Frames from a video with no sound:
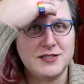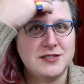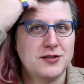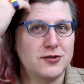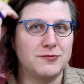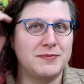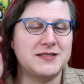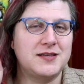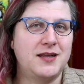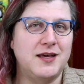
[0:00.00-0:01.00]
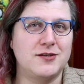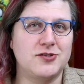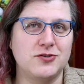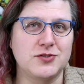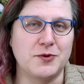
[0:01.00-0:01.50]
this the third best Indiana
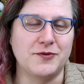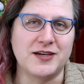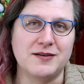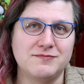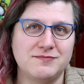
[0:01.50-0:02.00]
Jones movie.